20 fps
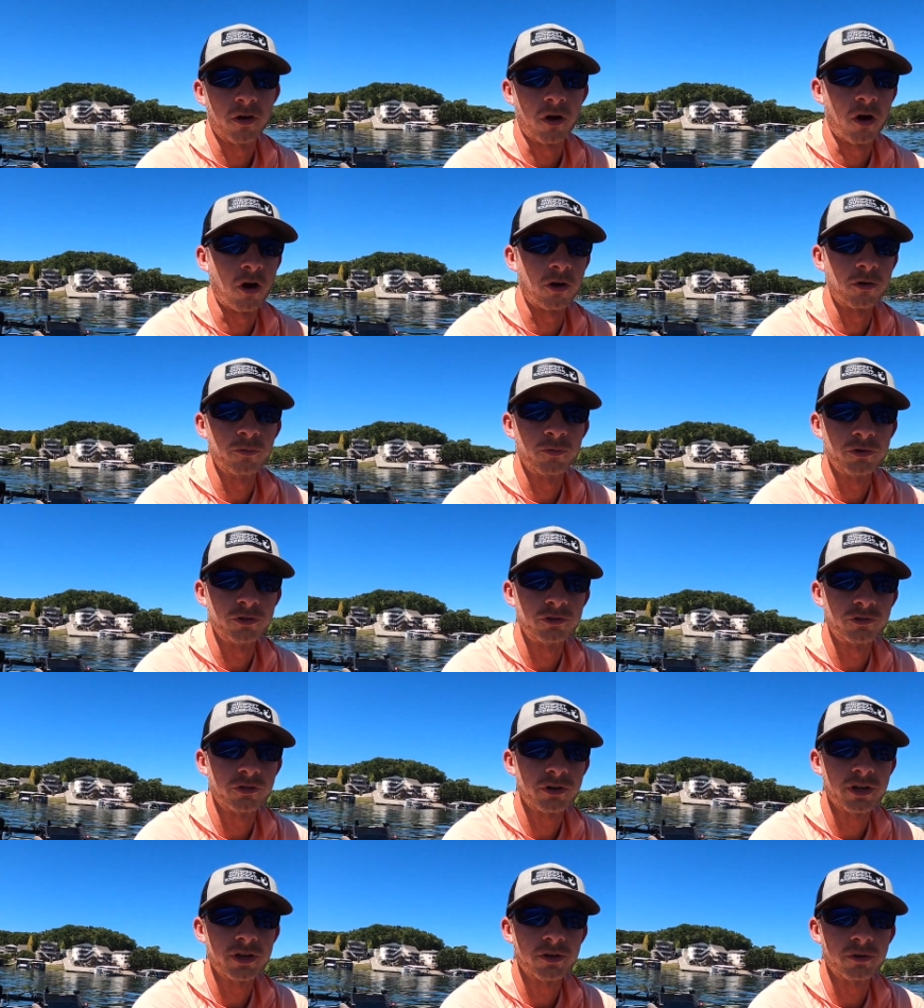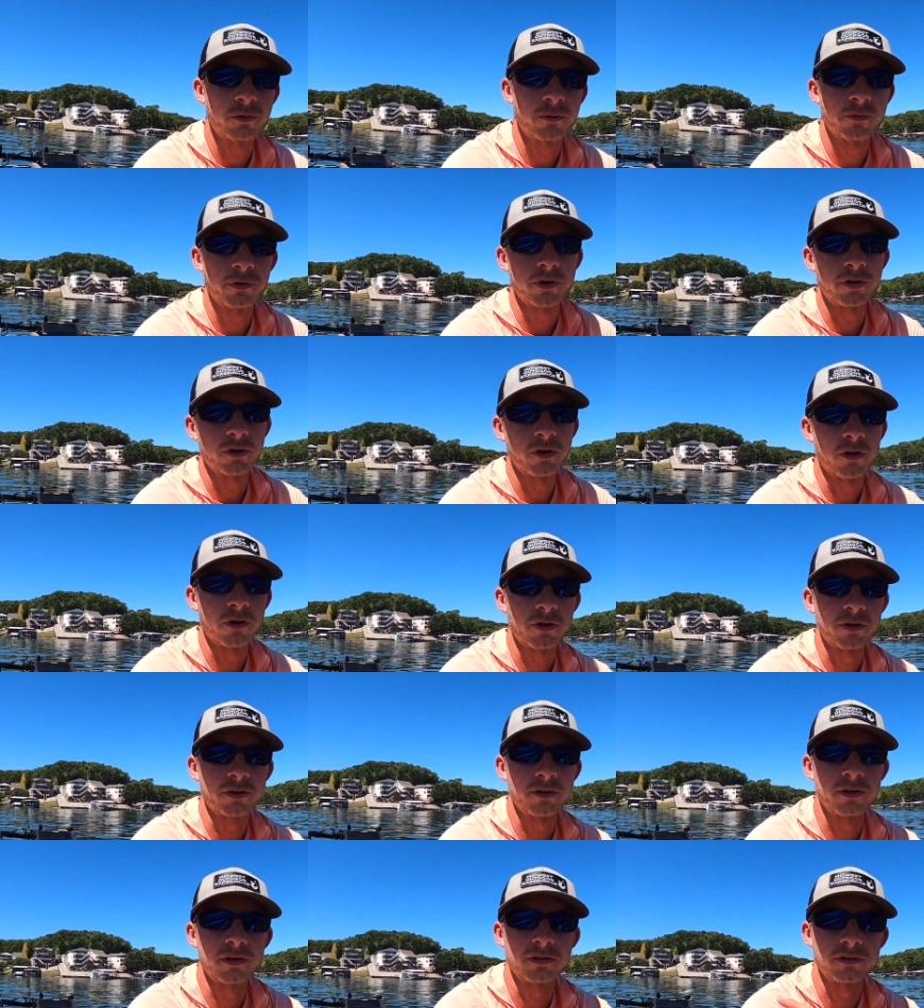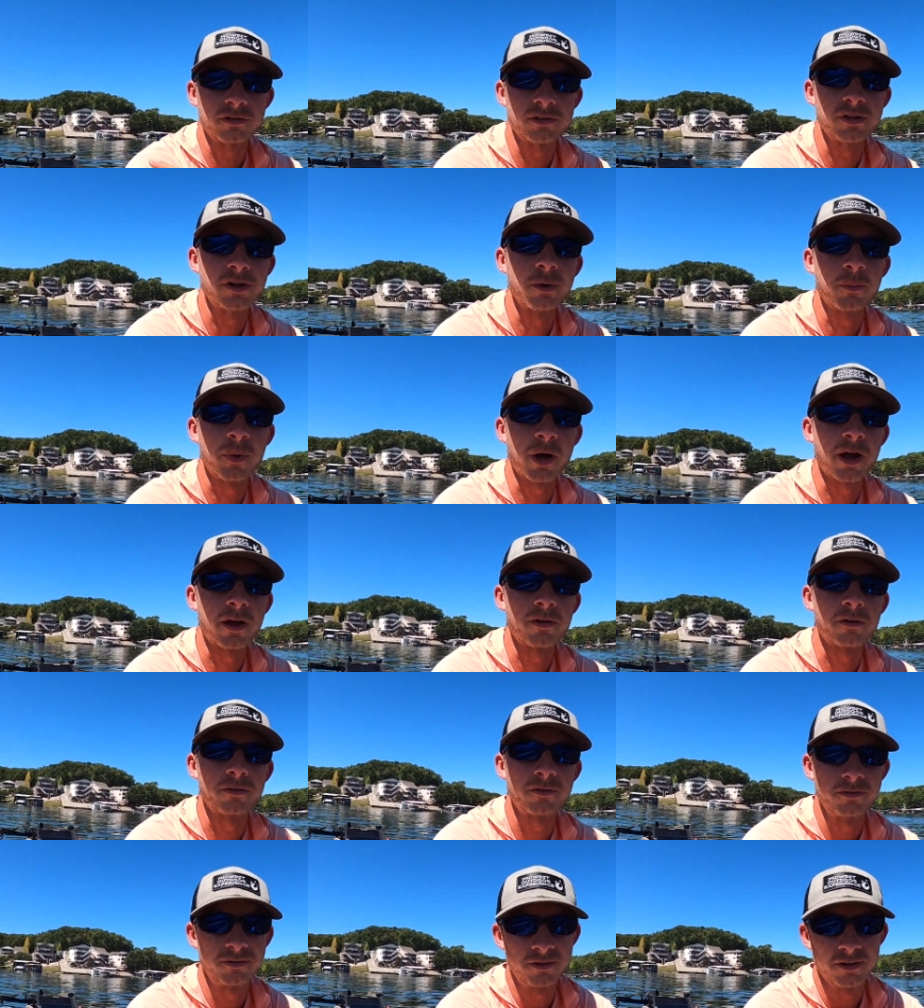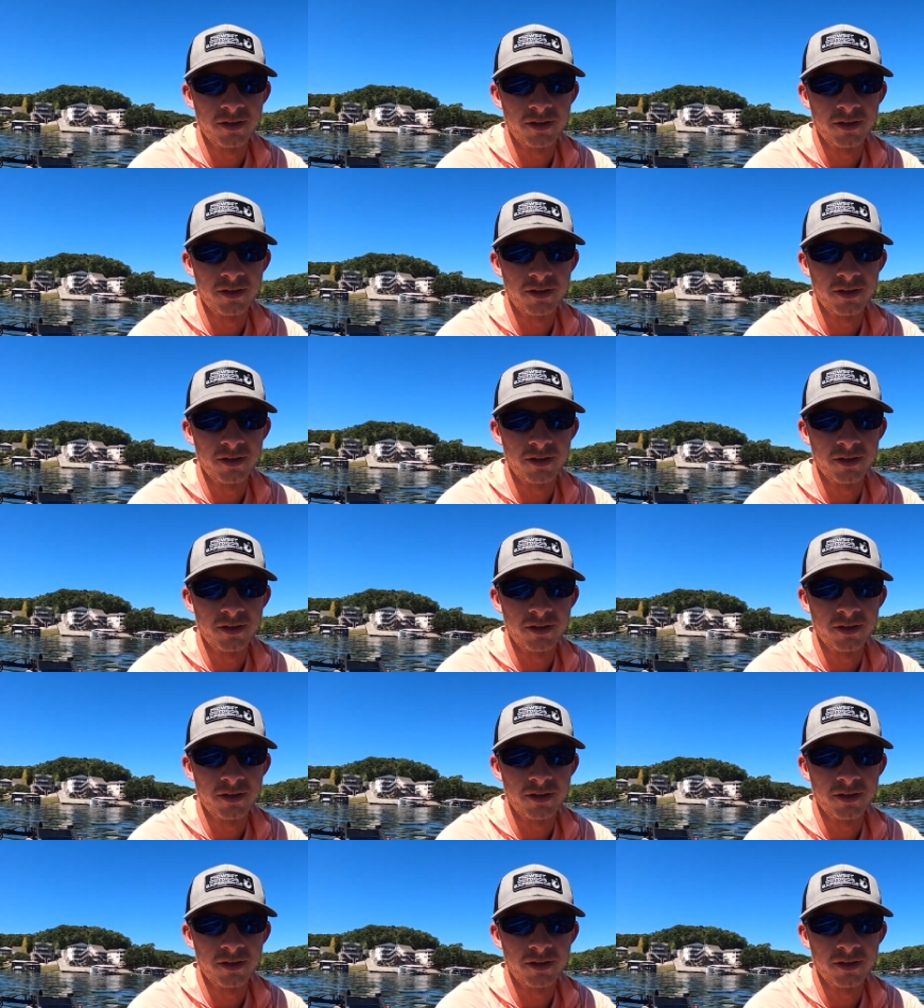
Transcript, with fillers: a hardwood tree, or we're gonna call it a cedar pile.